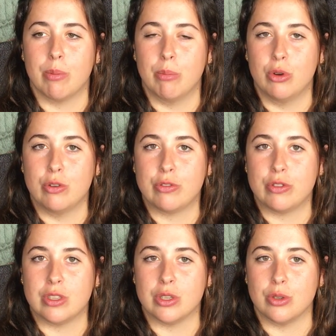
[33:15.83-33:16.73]
move
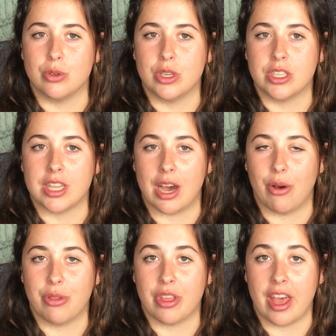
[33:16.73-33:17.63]
to
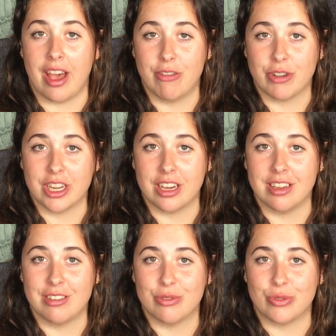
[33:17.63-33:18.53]
South Africa
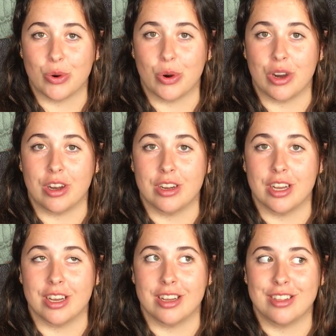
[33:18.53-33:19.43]
for
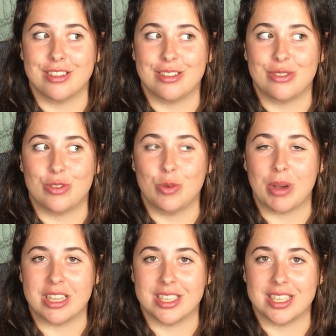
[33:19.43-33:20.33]
2
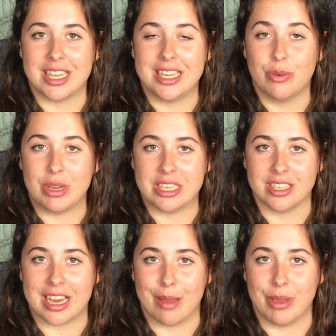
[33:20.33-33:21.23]
months in the winter
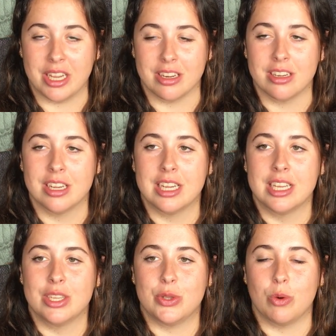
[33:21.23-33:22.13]
time here.
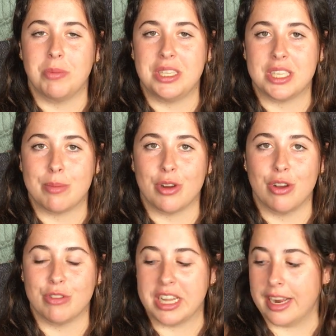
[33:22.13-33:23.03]
So it'll be summer
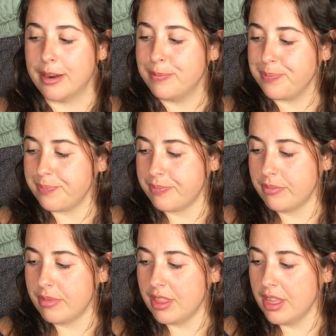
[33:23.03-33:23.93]
over there.
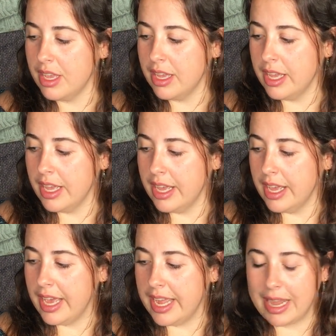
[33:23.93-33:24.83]

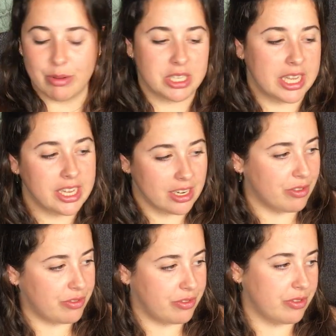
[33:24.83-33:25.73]
And I was thinking
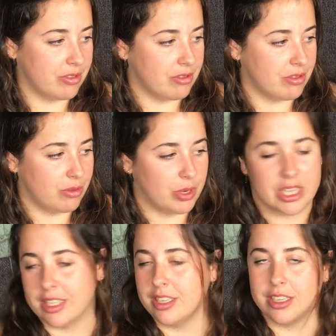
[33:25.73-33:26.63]
of, well,